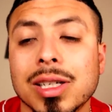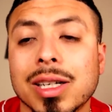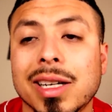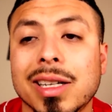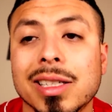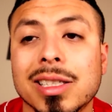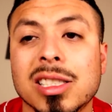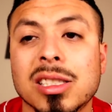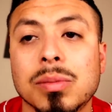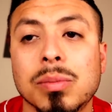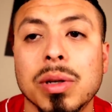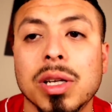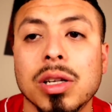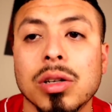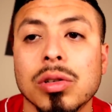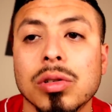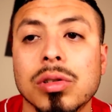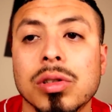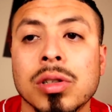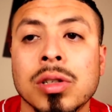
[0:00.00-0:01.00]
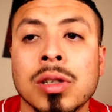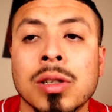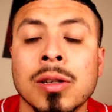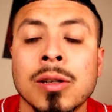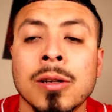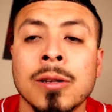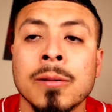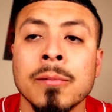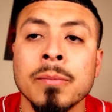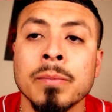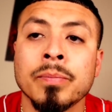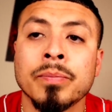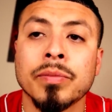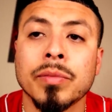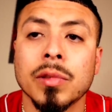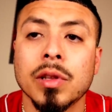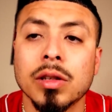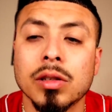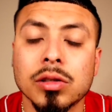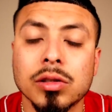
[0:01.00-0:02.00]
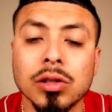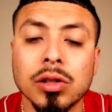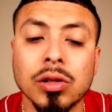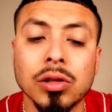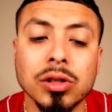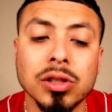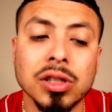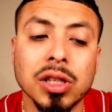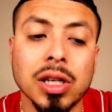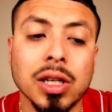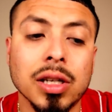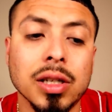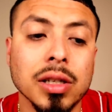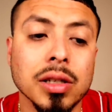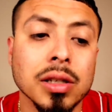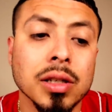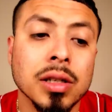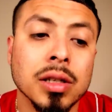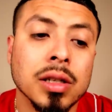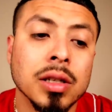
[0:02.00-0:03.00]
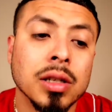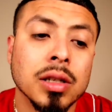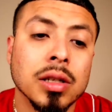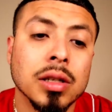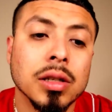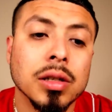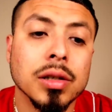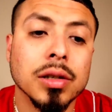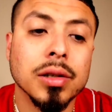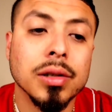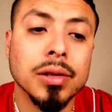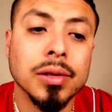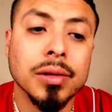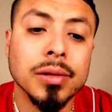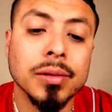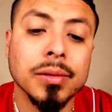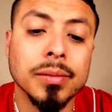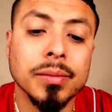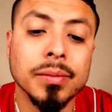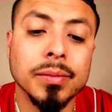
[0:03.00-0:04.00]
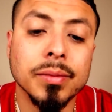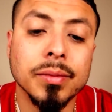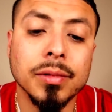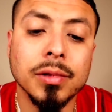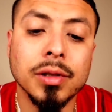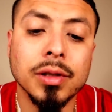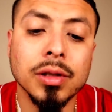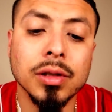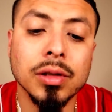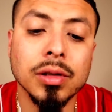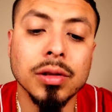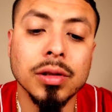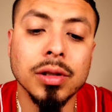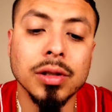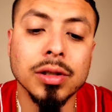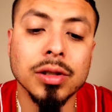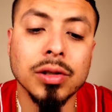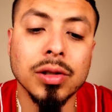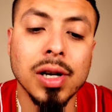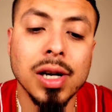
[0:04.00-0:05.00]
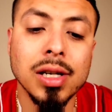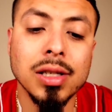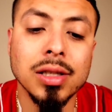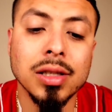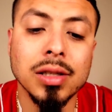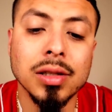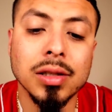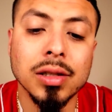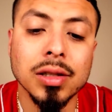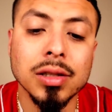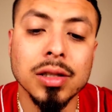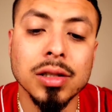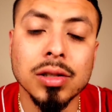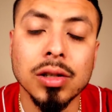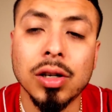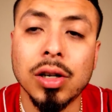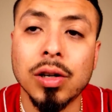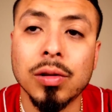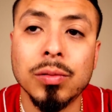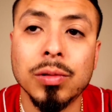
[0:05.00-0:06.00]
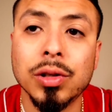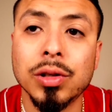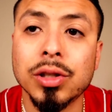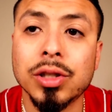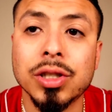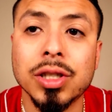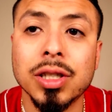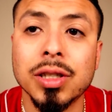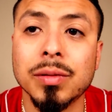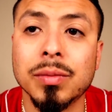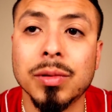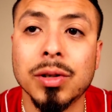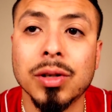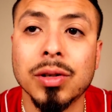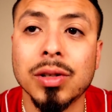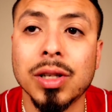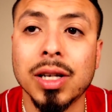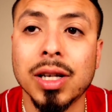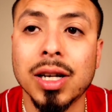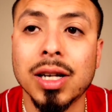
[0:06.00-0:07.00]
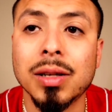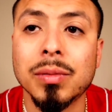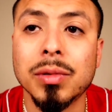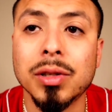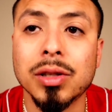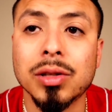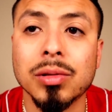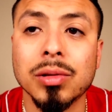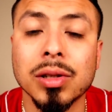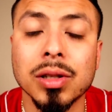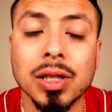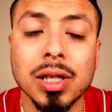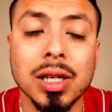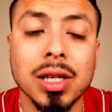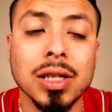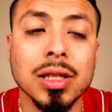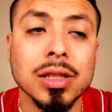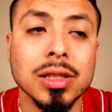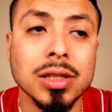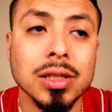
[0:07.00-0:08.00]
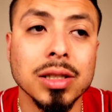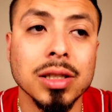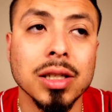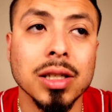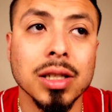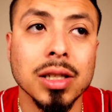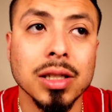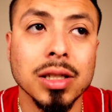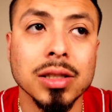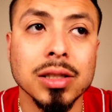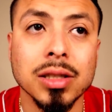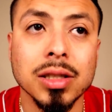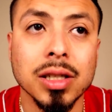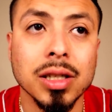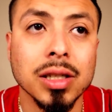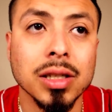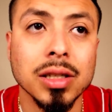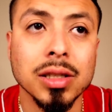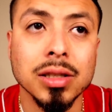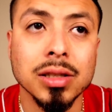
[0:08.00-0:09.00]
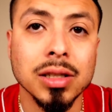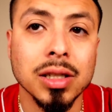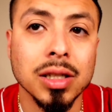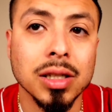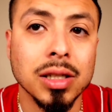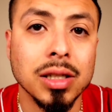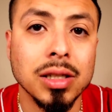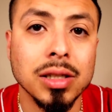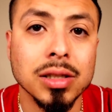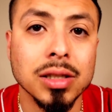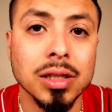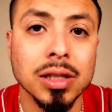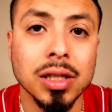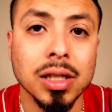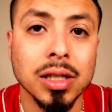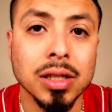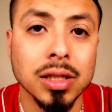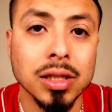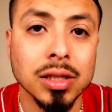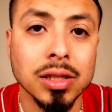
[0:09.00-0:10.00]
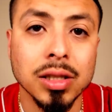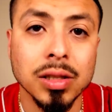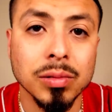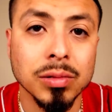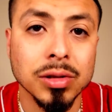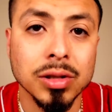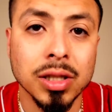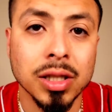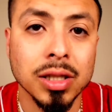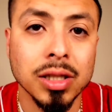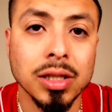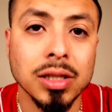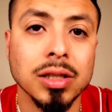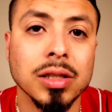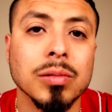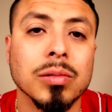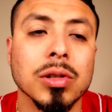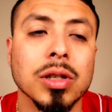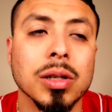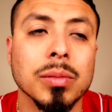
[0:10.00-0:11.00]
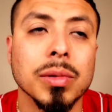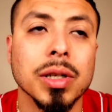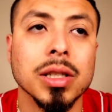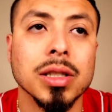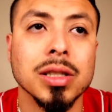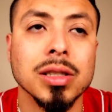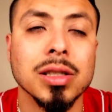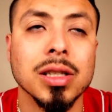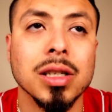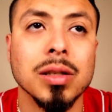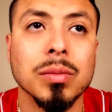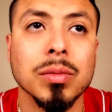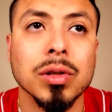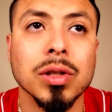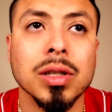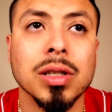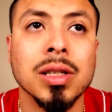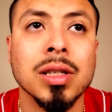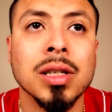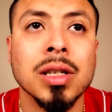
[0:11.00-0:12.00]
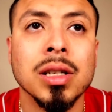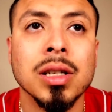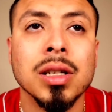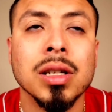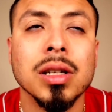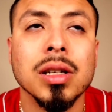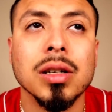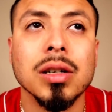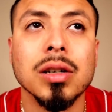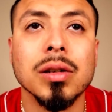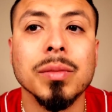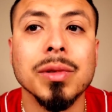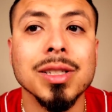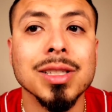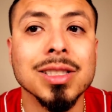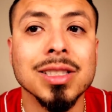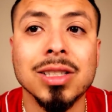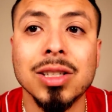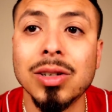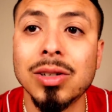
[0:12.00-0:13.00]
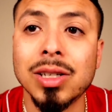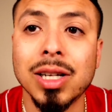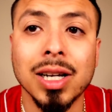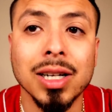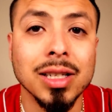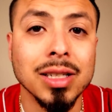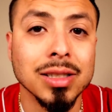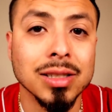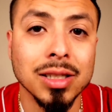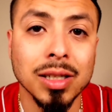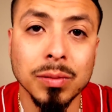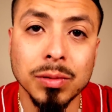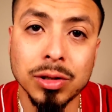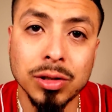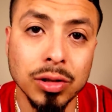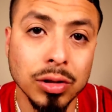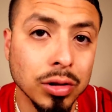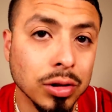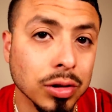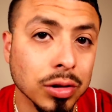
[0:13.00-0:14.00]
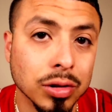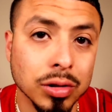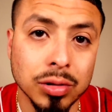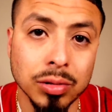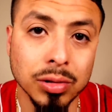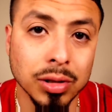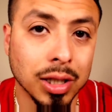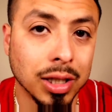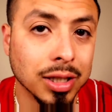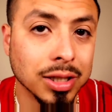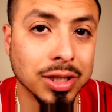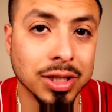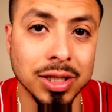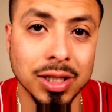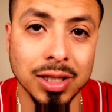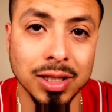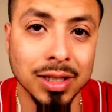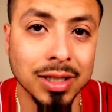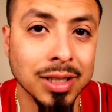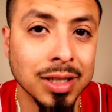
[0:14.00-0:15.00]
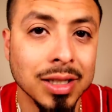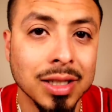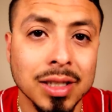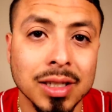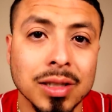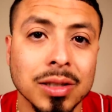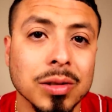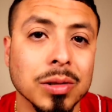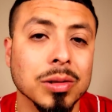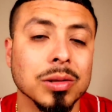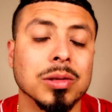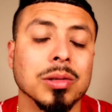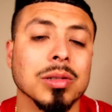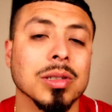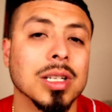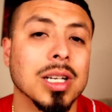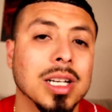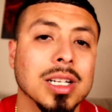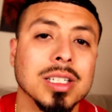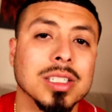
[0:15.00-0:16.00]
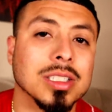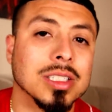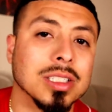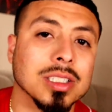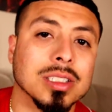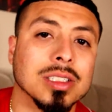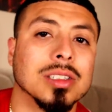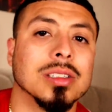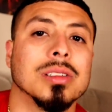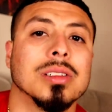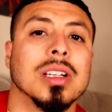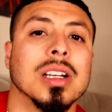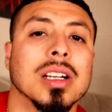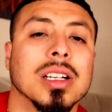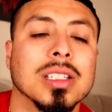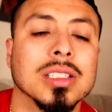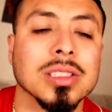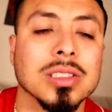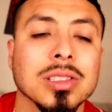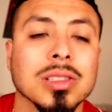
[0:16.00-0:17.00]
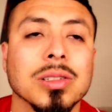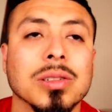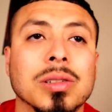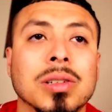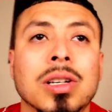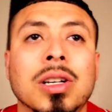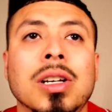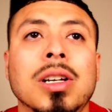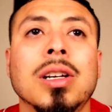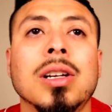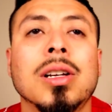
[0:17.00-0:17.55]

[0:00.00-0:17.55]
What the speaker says: I got expelled. So it's like, you know, it's crazy, because it's all real shit, bro. Like, I done been through a lot of shit, gang. It's not easy. Like, this shit was not easy where I'm at today, but, and it's still not easy. I'm still going through a lot of shit. Going through a lot of shit still, guys, so...